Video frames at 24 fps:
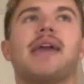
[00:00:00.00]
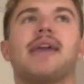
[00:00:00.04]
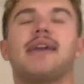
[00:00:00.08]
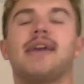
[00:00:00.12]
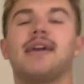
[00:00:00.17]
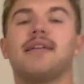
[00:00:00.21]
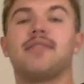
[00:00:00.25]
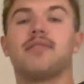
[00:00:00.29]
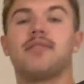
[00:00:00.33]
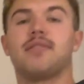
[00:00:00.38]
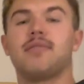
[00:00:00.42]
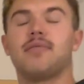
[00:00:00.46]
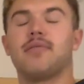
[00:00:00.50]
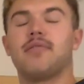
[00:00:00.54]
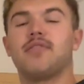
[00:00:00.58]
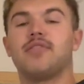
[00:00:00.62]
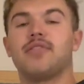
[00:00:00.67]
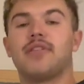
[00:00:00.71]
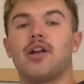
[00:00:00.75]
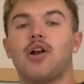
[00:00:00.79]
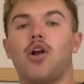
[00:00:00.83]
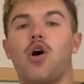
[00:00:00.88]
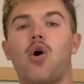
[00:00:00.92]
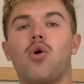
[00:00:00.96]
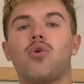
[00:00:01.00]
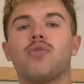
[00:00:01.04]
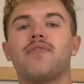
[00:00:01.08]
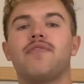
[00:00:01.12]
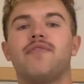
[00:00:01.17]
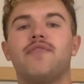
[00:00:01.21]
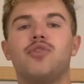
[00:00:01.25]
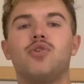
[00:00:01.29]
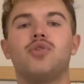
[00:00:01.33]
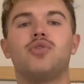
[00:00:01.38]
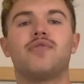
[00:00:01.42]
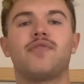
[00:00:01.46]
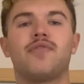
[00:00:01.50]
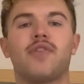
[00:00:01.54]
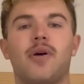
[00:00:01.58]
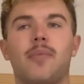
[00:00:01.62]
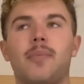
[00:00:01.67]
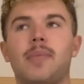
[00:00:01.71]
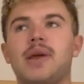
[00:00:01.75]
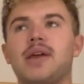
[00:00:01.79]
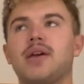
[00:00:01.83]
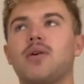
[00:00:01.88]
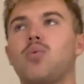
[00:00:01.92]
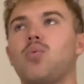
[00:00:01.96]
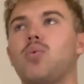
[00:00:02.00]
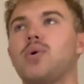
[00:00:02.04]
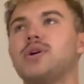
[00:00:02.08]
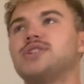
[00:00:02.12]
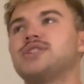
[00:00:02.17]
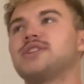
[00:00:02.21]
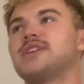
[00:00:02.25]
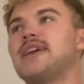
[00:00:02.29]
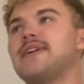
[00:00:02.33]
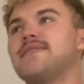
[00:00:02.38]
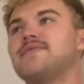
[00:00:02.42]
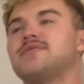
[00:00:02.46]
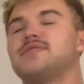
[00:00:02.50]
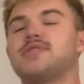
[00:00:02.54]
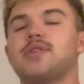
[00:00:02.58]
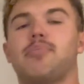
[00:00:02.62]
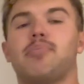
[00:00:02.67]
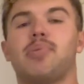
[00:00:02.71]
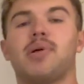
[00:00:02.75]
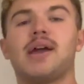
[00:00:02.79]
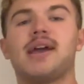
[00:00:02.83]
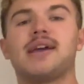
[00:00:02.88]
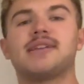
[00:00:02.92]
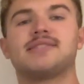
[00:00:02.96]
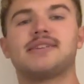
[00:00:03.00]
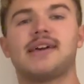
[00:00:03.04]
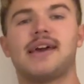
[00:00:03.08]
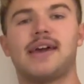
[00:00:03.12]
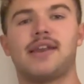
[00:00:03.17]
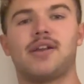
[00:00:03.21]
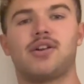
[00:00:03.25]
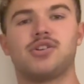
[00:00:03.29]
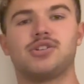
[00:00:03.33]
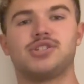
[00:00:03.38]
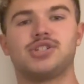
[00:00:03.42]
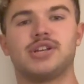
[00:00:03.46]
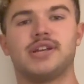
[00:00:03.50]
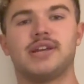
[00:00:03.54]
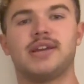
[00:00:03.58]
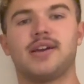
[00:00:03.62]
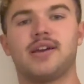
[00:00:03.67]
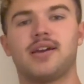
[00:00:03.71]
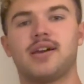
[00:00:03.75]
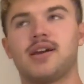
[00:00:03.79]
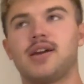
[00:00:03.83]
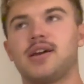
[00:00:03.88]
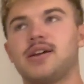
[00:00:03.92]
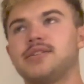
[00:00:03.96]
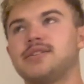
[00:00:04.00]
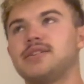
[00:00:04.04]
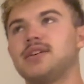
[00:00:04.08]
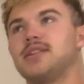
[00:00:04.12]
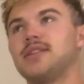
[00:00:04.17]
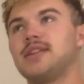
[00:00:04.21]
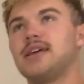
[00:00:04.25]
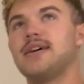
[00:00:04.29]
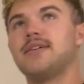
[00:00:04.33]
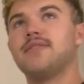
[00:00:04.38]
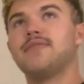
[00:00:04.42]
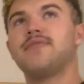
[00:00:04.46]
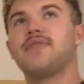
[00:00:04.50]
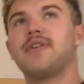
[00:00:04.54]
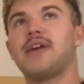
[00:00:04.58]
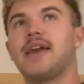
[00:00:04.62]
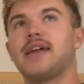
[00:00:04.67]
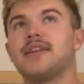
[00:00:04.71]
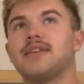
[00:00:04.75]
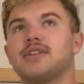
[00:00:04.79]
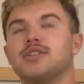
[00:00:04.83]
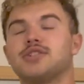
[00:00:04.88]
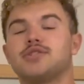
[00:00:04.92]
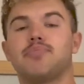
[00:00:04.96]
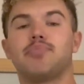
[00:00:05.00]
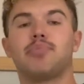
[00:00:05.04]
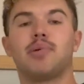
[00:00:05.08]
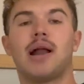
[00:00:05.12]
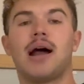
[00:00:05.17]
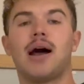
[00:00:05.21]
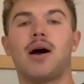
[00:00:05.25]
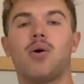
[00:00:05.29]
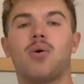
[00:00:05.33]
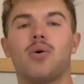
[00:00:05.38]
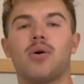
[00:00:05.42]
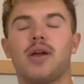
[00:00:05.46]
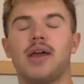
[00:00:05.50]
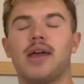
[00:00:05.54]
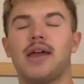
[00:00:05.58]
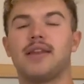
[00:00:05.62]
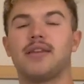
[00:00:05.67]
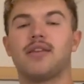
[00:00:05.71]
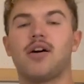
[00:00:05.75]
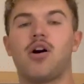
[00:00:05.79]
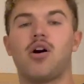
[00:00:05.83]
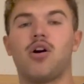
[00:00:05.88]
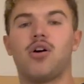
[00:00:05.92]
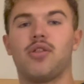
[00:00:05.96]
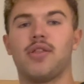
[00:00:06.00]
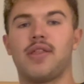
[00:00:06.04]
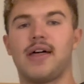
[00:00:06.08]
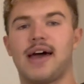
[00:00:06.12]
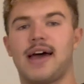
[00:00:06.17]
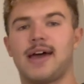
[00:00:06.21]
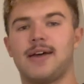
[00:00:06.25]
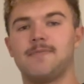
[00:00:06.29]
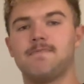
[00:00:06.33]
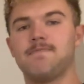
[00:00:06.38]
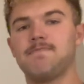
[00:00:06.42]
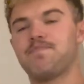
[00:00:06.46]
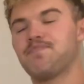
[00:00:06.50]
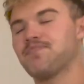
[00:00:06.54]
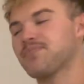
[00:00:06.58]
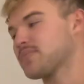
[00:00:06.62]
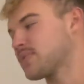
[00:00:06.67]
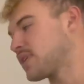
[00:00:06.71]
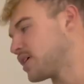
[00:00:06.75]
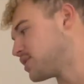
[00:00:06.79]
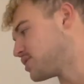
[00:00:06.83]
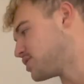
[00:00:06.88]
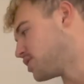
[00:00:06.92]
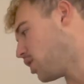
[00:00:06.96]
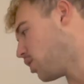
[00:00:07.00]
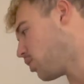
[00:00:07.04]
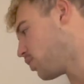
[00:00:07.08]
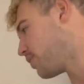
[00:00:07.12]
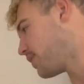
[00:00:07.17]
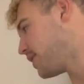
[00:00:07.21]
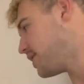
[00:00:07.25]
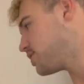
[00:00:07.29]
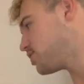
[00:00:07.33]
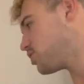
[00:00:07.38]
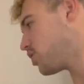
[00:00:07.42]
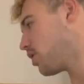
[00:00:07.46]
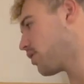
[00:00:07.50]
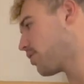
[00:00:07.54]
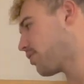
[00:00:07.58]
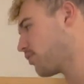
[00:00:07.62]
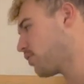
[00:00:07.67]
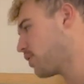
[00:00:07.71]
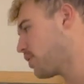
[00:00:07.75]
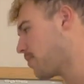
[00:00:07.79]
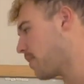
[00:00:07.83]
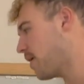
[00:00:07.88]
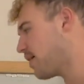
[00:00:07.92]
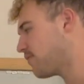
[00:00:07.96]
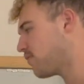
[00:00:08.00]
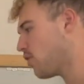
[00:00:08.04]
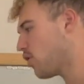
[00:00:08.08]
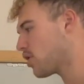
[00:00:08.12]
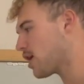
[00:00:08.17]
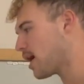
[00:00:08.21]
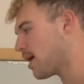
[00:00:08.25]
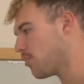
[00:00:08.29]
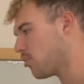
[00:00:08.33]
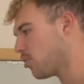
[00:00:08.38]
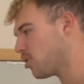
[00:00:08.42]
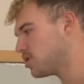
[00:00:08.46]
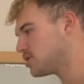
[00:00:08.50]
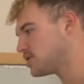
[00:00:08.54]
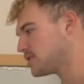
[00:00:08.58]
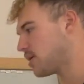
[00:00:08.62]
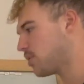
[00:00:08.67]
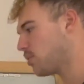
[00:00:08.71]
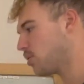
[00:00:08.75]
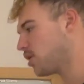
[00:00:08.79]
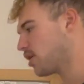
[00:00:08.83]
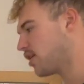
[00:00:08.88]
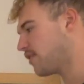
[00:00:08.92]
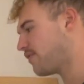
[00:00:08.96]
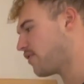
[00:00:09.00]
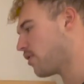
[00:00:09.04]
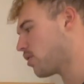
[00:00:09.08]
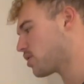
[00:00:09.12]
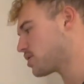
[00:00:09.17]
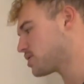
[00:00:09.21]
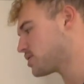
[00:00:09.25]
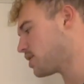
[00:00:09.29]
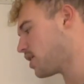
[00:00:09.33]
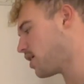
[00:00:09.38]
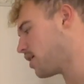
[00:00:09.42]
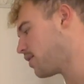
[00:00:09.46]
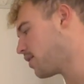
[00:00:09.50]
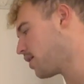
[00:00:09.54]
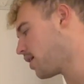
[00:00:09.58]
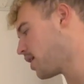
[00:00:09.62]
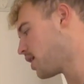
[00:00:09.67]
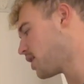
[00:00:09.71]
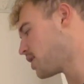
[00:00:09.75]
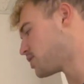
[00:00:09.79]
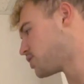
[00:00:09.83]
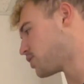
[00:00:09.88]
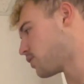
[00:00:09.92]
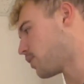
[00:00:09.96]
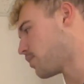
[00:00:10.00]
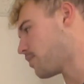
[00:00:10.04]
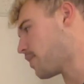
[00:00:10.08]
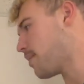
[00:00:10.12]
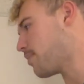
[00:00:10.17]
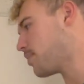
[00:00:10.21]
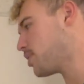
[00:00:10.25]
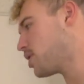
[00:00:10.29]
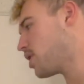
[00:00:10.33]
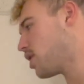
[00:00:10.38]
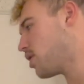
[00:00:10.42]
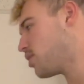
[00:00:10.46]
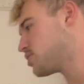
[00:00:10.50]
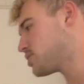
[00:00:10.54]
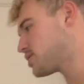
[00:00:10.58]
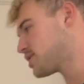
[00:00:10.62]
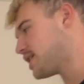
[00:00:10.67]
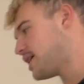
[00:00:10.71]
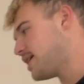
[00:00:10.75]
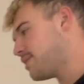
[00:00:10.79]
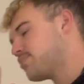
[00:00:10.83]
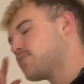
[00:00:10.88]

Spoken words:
it their own food from it, which gives the plants energy to live and to sprout and all of that. So these are our three main vocab words that we're going to focus on. So remember those, keep